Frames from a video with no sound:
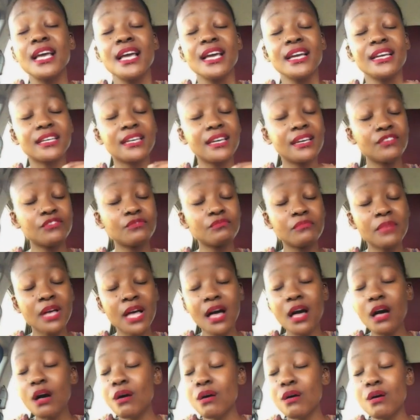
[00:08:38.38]
give
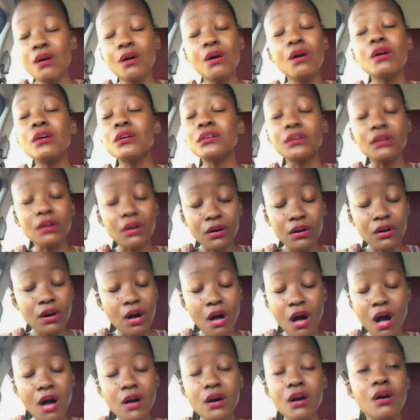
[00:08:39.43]
my
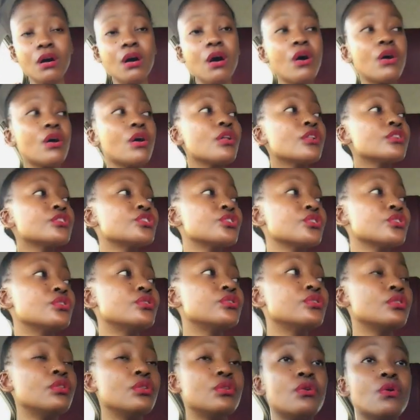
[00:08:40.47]
all to
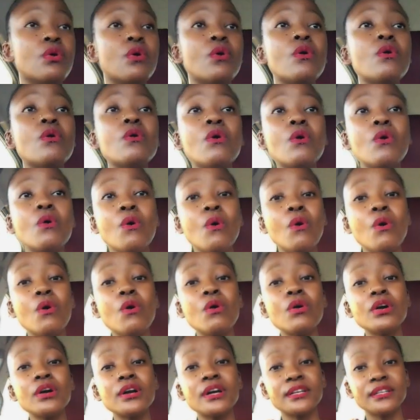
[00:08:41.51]
the
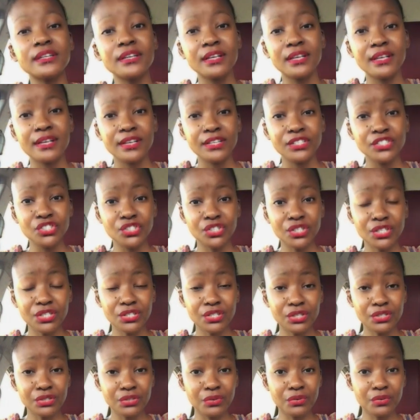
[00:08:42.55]
Lord
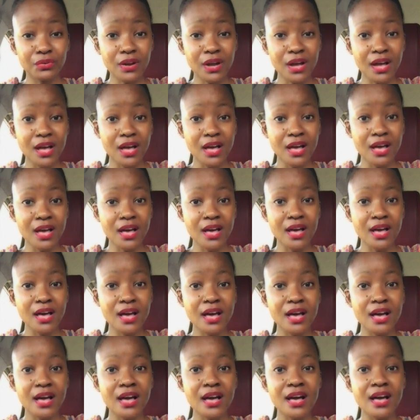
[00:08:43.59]
Jesus
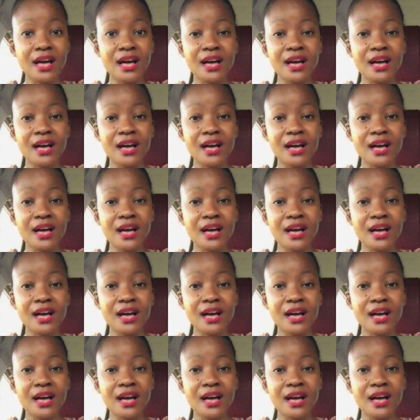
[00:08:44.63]
Christ.